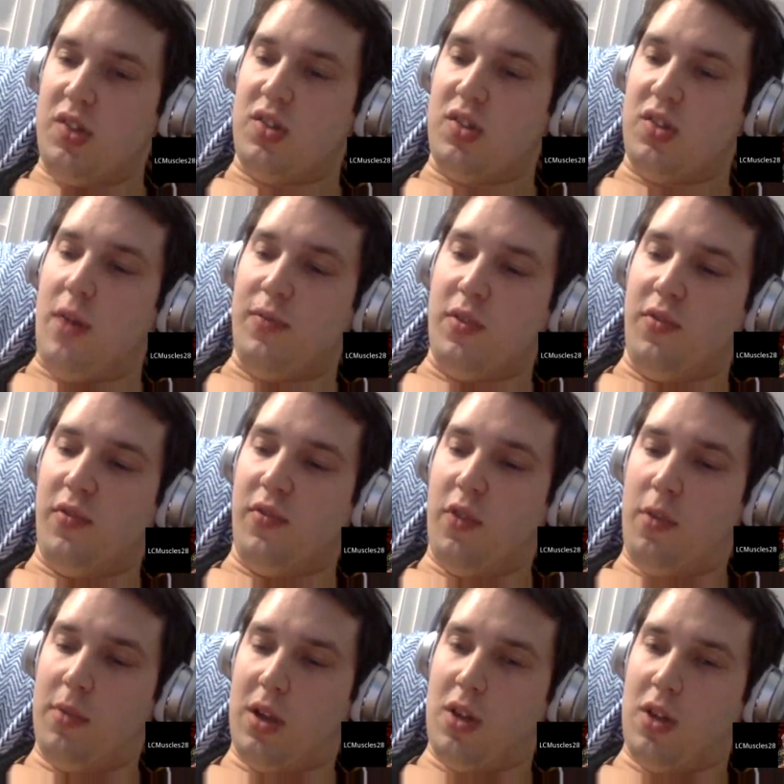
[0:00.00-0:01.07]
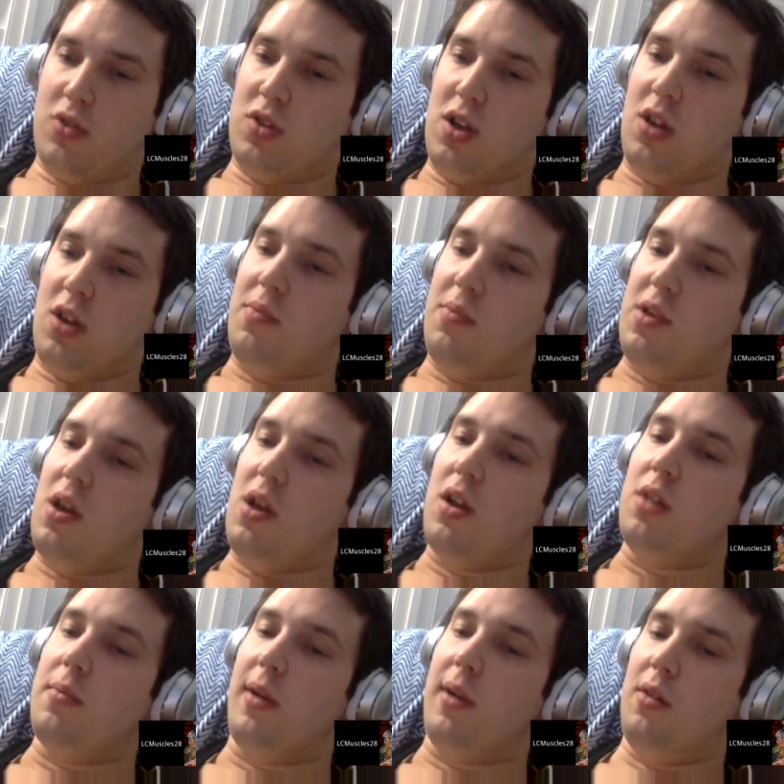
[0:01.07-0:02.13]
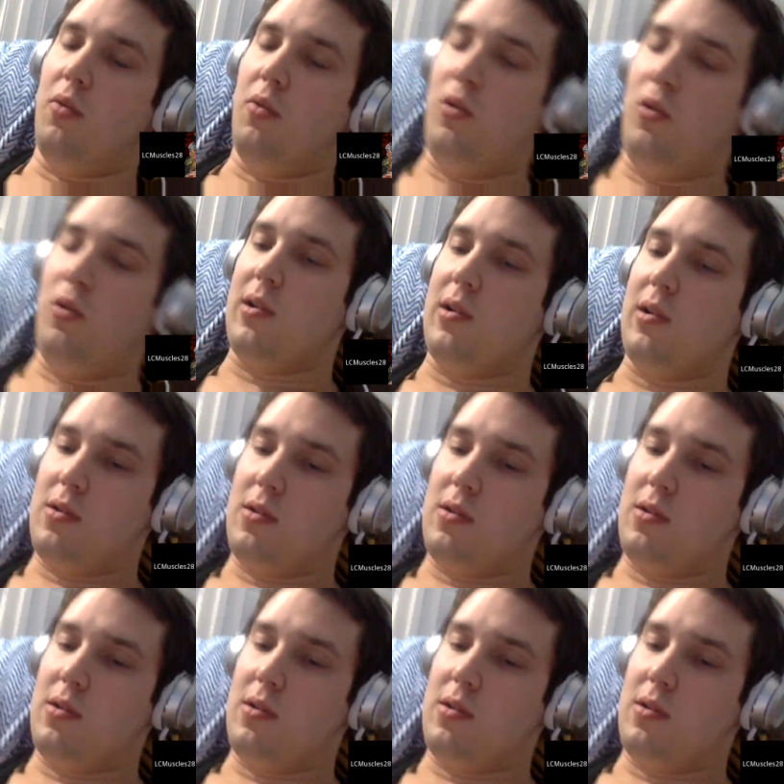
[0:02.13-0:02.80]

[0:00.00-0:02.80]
tough to fit because it could be any body of water.